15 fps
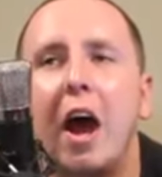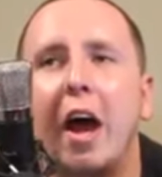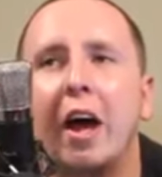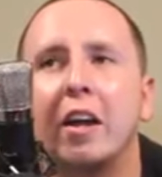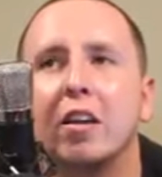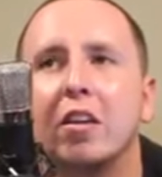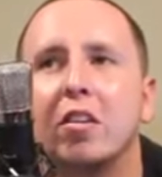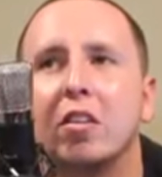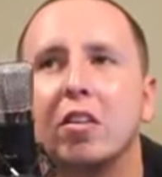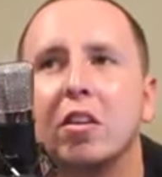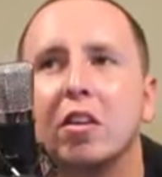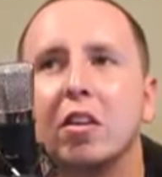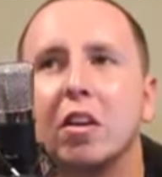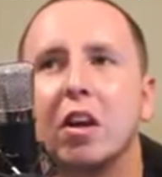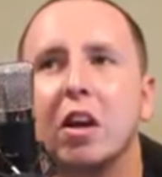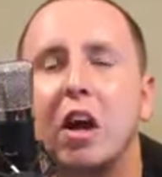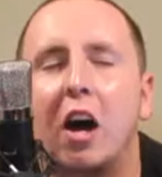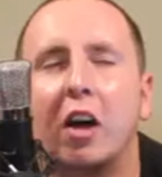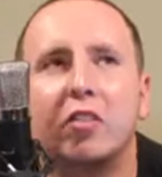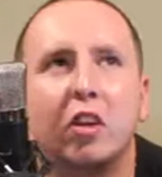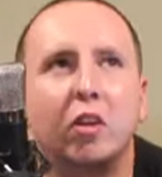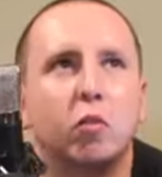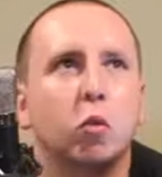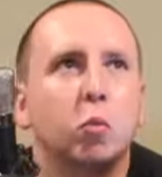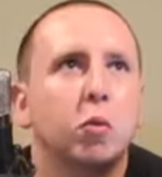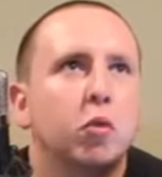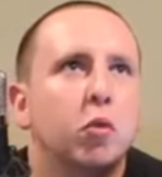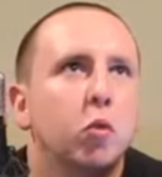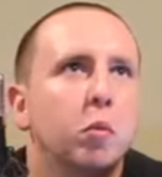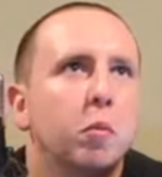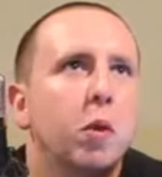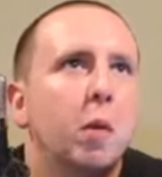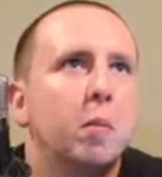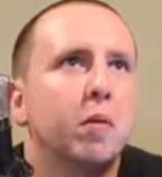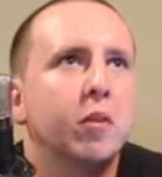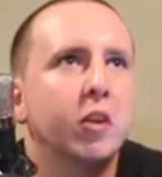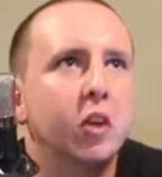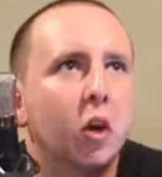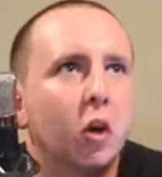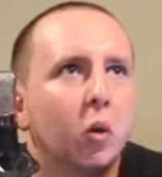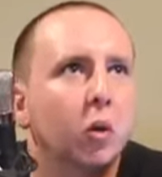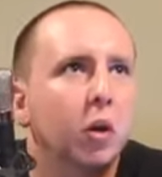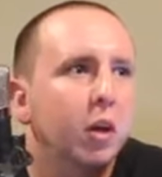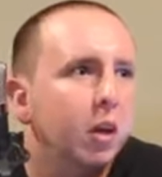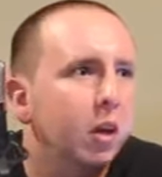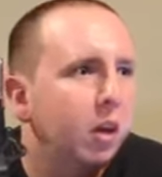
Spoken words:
And I see Rupa Cooper put up a video